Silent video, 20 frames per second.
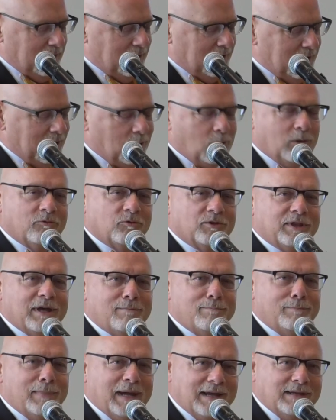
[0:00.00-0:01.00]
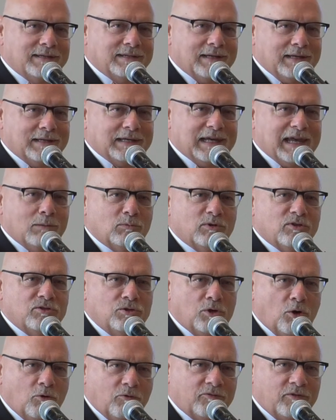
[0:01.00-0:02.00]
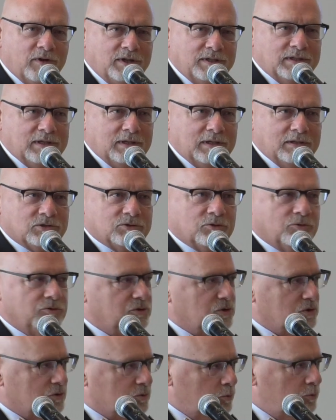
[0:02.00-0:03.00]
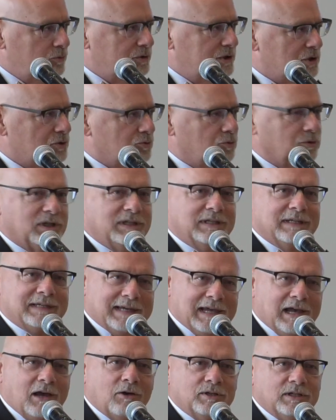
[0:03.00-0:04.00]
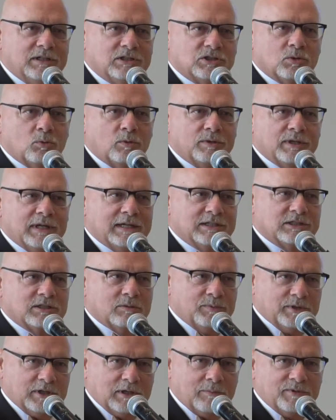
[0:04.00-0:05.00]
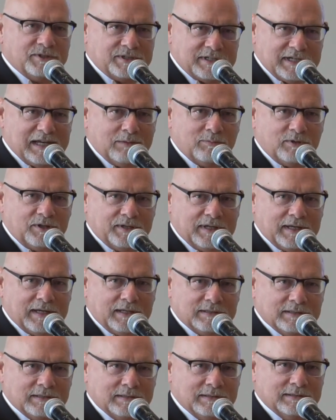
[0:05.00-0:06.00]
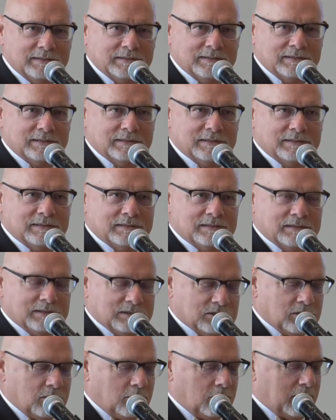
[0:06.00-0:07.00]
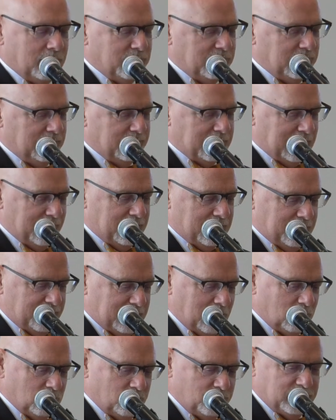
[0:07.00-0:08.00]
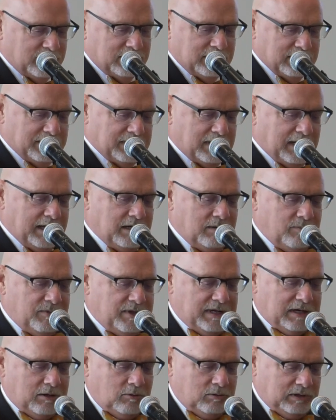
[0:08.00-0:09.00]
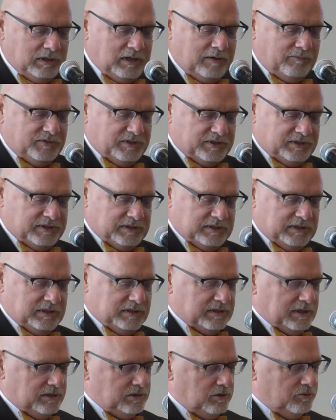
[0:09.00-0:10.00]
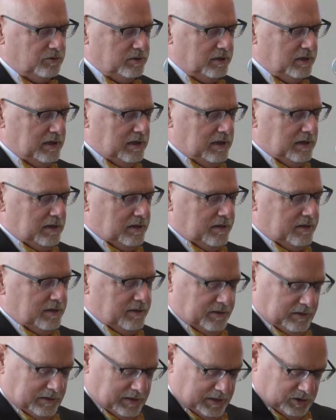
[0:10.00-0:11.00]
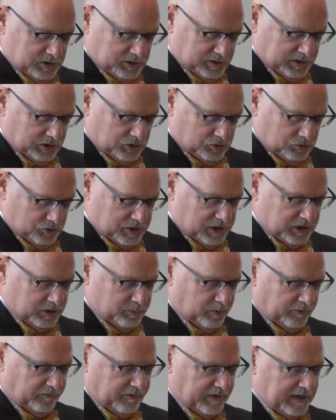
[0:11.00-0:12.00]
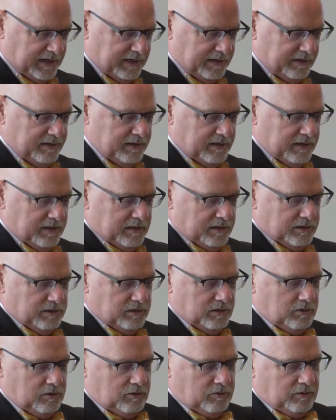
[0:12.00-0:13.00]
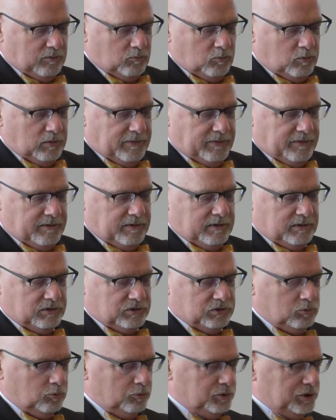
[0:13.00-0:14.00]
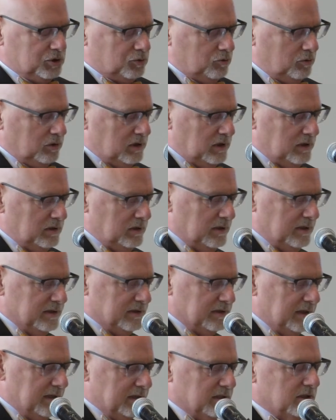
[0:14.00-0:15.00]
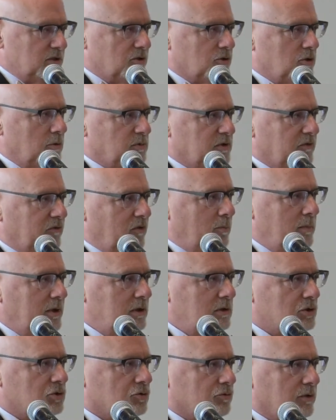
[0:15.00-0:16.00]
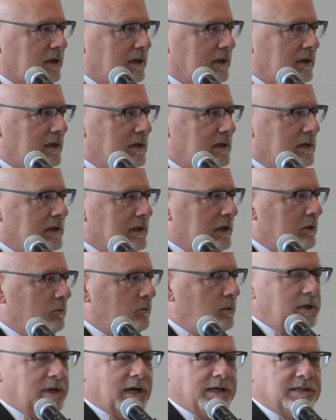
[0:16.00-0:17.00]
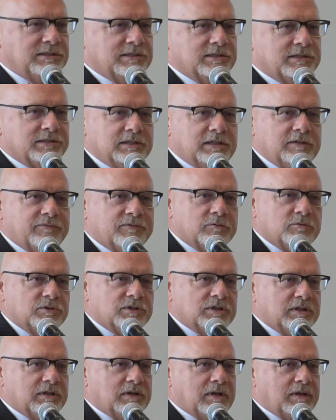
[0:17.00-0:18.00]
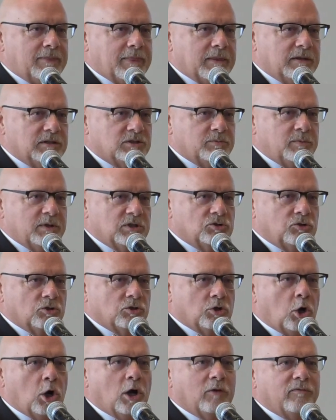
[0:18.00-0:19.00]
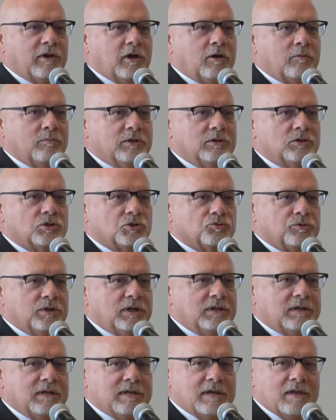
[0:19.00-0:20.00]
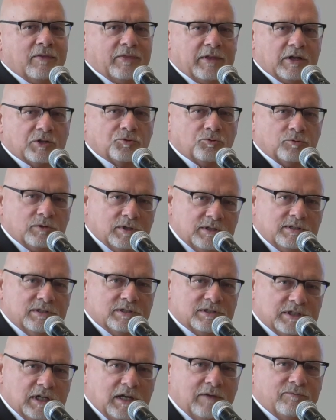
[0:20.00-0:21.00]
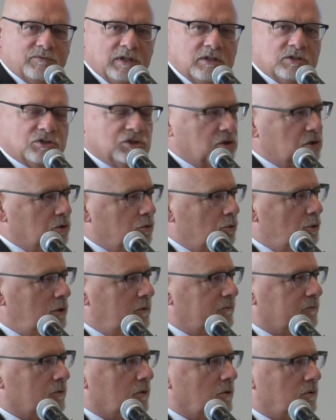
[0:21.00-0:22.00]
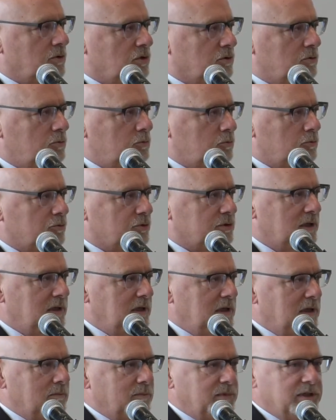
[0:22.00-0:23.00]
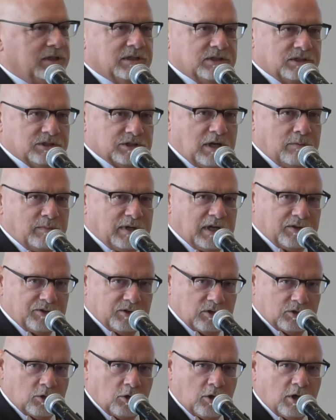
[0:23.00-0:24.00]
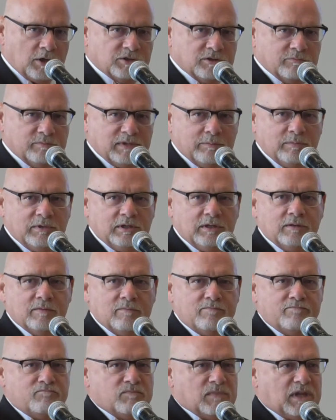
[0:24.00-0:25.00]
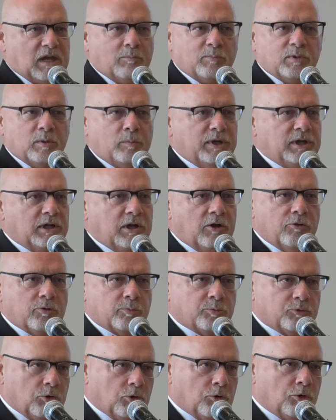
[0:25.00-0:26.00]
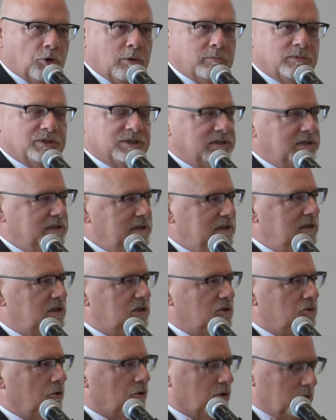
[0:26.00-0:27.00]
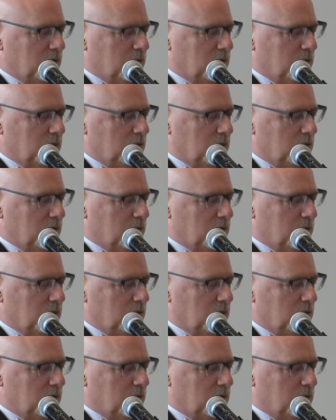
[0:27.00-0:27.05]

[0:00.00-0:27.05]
However, that mandate came with no funding, so the school district and the county is the one that has to pick up the tab on that. So, I mean, that would be an item that I would love to see, because I know that the legislature does provide, what the school district can assess in terms of a millage rate. It would be nice to see if there was a special carve-out millage rate that's related to safety and security for our schools, because it's coming at the cost of maybe implementing other programs and needs in our